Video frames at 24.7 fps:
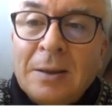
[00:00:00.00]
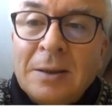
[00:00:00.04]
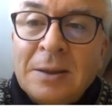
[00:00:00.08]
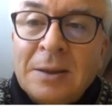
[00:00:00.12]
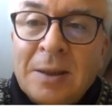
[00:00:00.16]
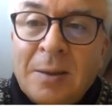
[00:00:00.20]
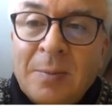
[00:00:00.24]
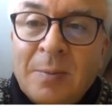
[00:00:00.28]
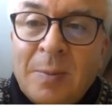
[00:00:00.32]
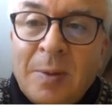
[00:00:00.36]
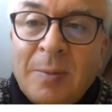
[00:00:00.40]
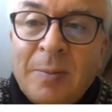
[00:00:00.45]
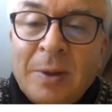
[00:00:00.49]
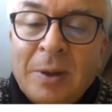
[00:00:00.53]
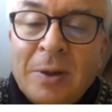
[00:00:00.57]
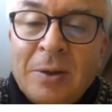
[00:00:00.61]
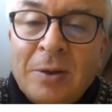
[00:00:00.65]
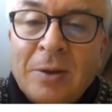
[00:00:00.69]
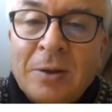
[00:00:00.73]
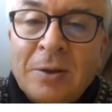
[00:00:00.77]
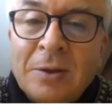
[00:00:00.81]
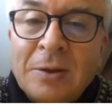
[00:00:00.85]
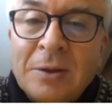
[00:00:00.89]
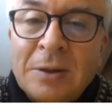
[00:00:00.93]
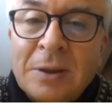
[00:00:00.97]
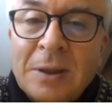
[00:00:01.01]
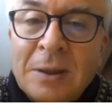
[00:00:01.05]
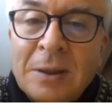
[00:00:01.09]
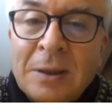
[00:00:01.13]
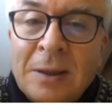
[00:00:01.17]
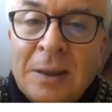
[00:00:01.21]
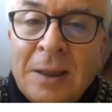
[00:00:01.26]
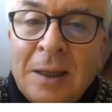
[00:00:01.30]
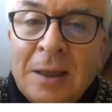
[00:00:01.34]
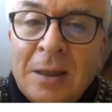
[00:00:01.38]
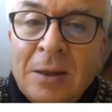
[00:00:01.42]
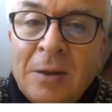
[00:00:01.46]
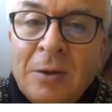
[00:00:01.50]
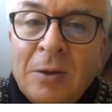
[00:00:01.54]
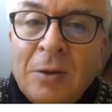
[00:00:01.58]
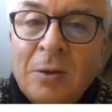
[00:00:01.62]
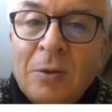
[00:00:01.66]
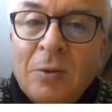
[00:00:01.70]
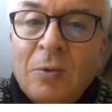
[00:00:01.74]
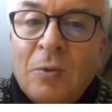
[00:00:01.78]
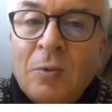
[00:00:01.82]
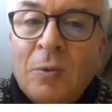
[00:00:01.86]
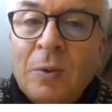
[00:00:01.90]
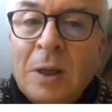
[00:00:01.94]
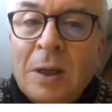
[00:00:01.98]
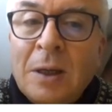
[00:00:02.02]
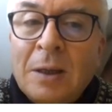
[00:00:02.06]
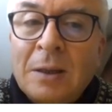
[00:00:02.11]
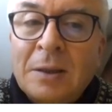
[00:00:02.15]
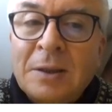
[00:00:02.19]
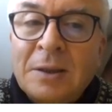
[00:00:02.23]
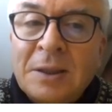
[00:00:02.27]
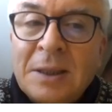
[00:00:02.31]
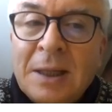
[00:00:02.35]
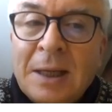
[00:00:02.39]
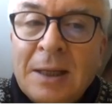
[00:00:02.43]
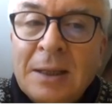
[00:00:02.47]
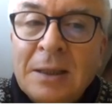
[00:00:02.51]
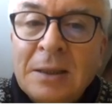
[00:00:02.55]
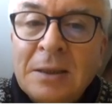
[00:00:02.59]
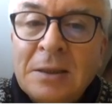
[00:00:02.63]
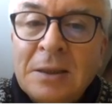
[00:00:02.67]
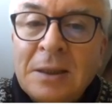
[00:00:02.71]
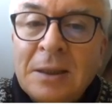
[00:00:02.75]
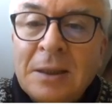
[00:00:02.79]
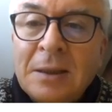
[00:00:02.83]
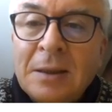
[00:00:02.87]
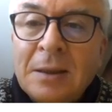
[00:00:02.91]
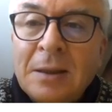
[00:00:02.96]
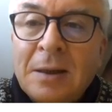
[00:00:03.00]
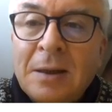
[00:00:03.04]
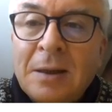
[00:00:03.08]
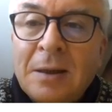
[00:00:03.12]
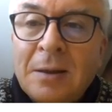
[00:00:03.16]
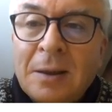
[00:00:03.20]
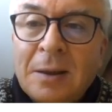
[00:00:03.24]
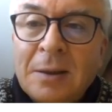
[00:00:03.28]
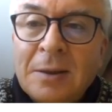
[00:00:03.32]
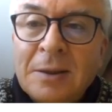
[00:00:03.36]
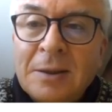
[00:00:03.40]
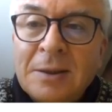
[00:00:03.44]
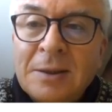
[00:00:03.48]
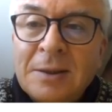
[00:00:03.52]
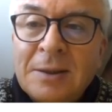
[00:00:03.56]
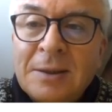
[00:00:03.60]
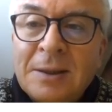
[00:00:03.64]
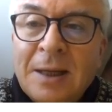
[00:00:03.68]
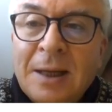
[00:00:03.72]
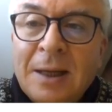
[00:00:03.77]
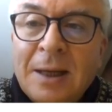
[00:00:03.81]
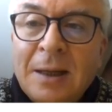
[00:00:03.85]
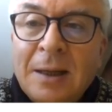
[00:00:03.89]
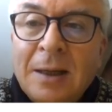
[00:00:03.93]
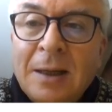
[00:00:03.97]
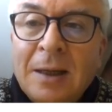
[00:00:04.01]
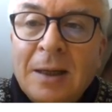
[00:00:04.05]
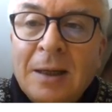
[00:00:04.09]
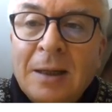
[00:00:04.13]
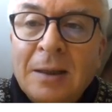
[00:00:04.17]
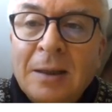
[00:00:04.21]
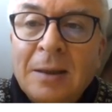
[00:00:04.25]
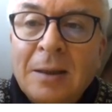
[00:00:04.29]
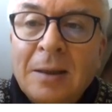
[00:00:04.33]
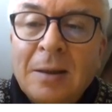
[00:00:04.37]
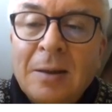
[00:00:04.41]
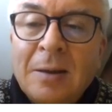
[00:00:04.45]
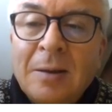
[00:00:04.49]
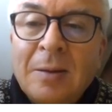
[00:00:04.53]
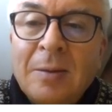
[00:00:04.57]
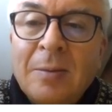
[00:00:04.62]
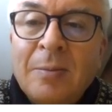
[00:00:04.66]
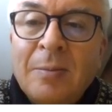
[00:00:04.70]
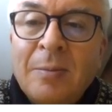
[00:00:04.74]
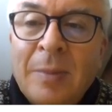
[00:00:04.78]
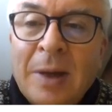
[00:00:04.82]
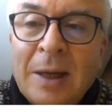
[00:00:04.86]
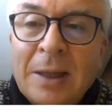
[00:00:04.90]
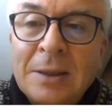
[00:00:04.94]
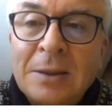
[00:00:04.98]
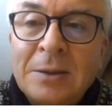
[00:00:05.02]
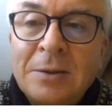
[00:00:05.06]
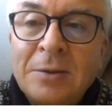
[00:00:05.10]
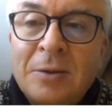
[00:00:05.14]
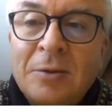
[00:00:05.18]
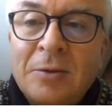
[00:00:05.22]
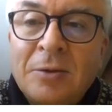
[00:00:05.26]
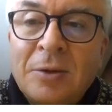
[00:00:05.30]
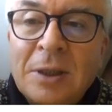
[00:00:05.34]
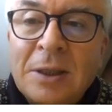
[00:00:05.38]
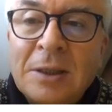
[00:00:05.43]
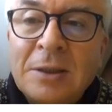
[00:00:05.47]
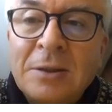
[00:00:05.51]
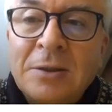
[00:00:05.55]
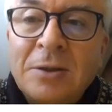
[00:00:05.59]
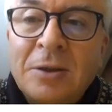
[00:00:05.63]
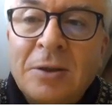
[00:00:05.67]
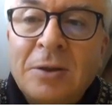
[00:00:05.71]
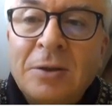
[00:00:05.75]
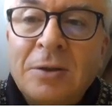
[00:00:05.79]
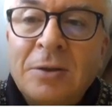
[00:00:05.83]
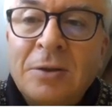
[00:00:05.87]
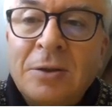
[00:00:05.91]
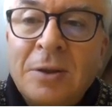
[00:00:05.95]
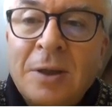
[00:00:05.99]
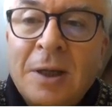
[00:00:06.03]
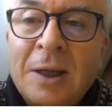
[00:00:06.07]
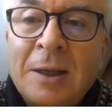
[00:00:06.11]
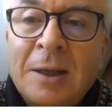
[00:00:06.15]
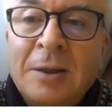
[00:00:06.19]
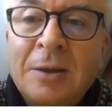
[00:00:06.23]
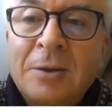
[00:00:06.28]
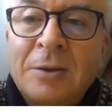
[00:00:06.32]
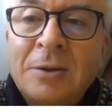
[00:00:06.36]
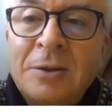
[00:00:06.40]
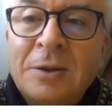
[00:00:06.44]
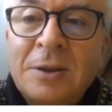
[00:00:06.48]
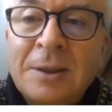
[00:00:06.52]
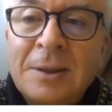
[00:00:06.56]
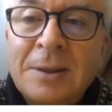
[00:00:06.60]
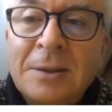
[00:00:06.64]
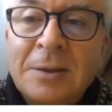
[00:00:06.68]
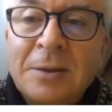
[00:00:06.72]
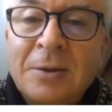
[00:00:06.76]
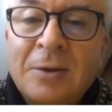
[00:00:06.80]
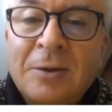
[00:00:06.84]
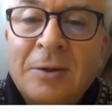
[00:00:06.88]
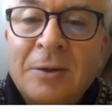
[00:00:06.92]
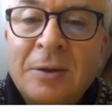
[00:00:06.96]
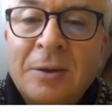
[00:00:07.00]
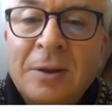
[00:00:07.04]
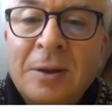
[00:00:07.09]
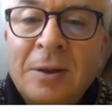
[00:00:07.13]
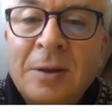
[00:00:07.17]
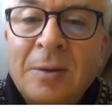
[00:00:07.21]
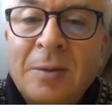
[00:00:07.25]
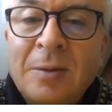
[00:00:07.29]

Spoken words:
Simply because then we are changing our understanding based on research and not just on